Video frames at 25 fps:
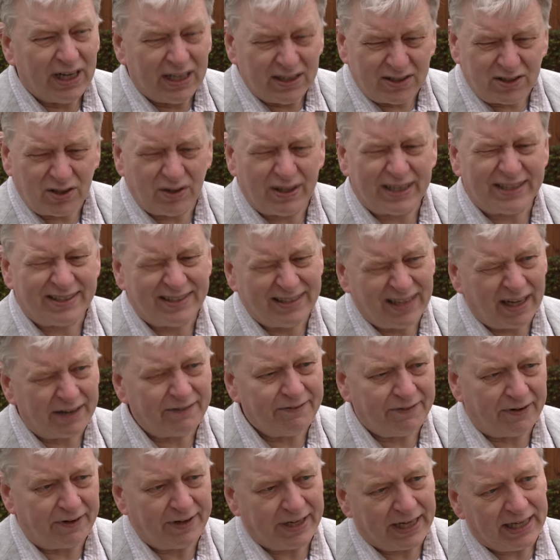So it's not
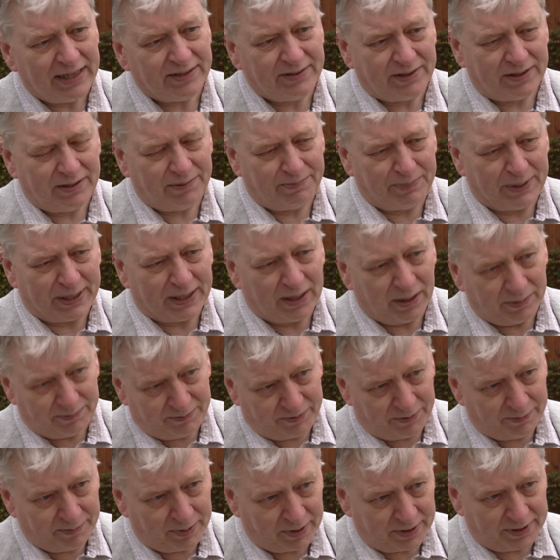very easy to pick up
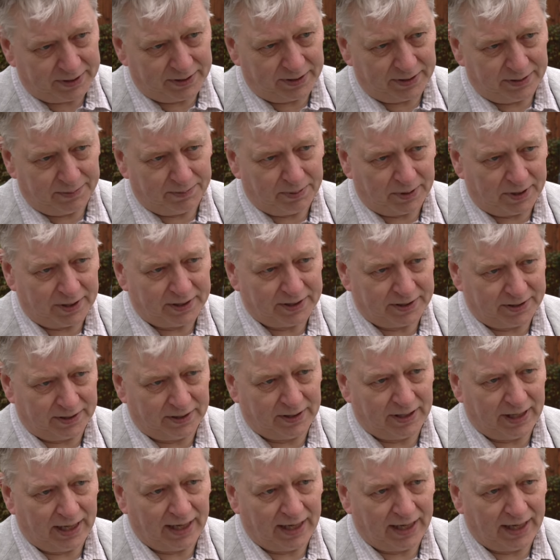from person to person,